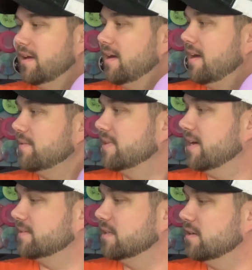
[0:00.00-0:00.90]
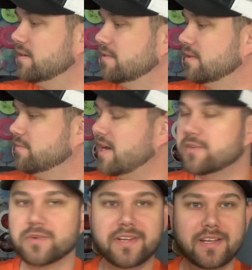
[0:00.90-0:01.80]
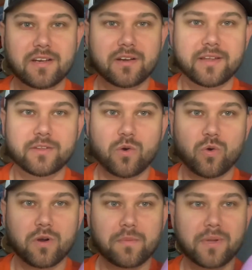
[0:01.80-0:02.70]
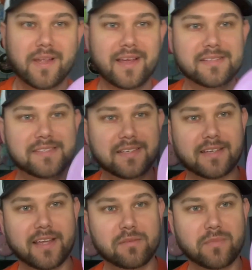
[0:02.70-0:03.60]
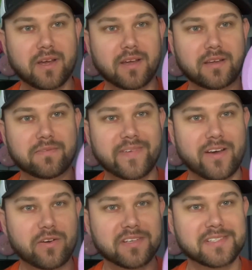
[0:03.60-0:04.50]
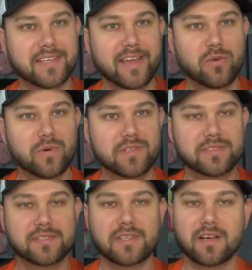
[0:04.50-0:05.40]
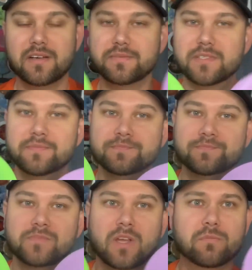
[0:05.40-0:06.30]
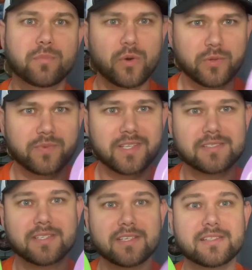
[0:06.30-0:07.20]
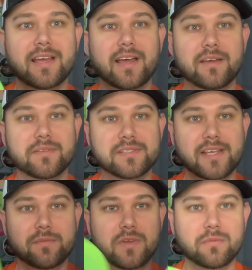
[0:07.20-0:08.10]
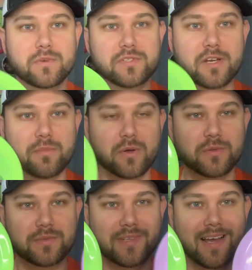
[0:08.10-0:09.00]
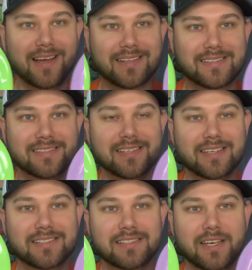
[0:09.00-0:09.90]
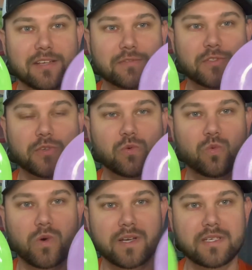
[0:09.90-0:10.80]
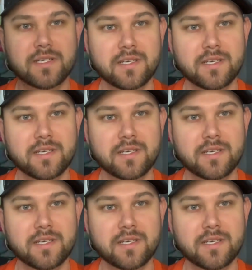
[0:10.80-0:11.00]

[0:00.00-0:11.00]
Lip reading: I've got the Mantra here in the Aura plastic, and my Falk as a K1 soft. Both of these discs have the same numbers. They're both 9, 6, -2, 1.